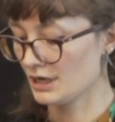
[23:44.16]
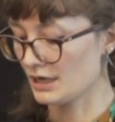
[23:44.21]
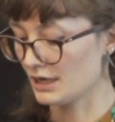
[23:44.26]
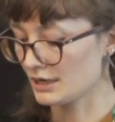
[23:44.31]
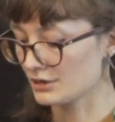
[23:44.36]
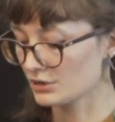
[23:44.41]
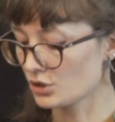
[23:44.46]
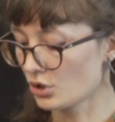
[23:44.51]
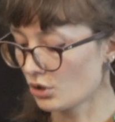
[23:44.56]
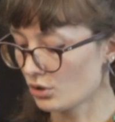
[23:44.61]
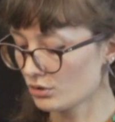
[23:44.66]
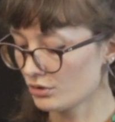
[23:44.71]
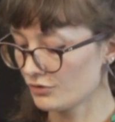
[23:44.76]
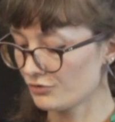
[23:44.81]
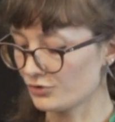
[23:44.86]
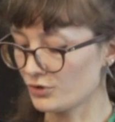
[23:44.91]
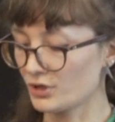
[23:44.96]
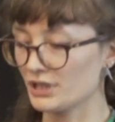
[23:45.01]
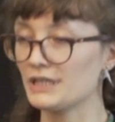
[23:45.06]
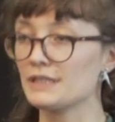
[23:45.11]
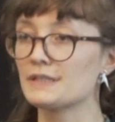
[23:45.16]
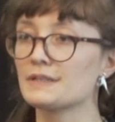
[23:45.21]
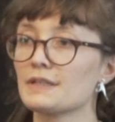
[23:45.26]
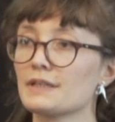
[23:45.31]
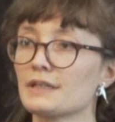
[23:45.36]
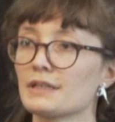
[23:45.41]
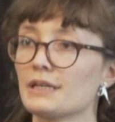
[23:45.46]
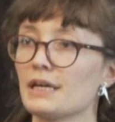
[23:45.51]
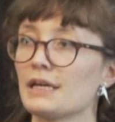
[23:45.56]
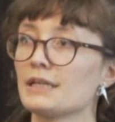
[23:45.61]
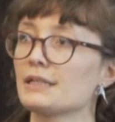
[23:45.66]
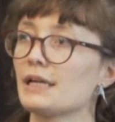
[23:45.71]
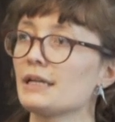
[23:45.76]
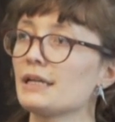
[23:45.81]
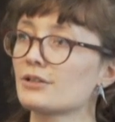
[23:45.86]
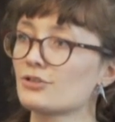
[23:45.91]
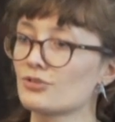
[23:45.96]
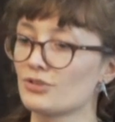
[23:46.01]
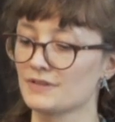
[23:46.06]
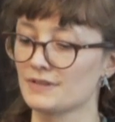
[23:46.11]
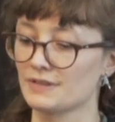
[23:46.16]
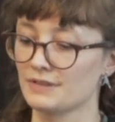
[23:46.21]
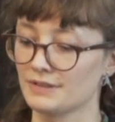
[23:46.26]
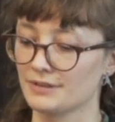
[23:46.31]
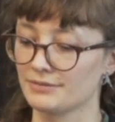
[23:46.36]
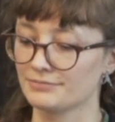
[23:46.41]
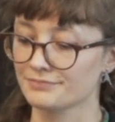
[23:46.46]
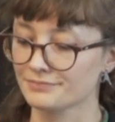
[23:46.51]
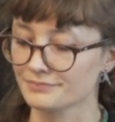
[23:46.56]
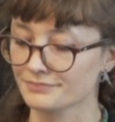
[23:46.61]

and coal for heating and electricity.